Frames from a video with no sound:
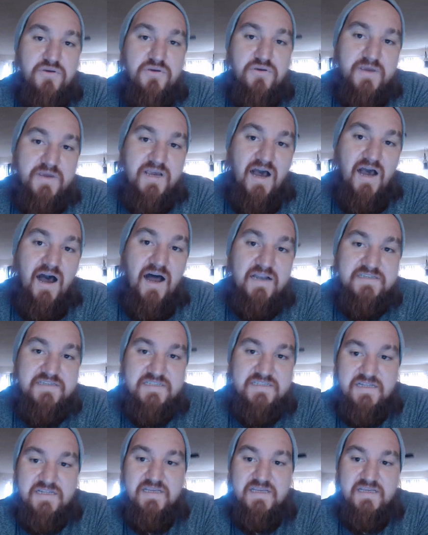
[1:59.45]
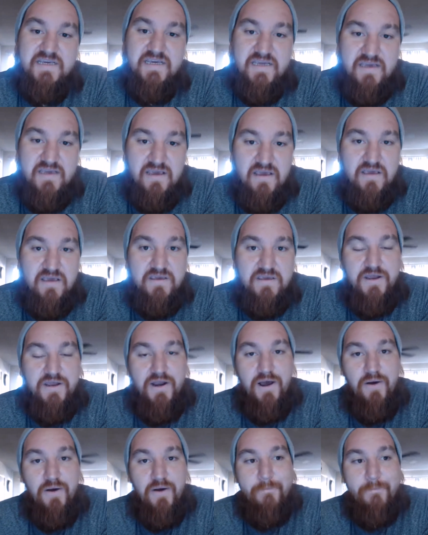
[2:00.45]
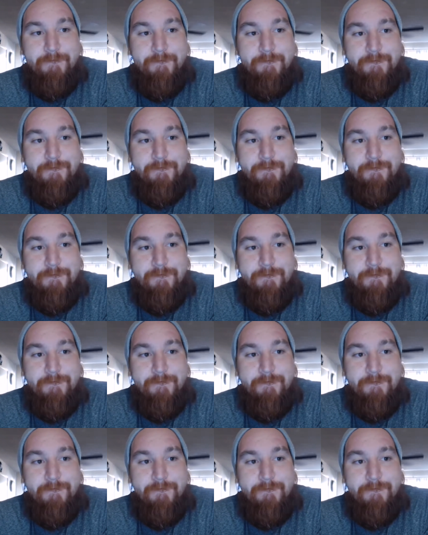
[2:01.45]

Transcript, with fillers: can be constantly you know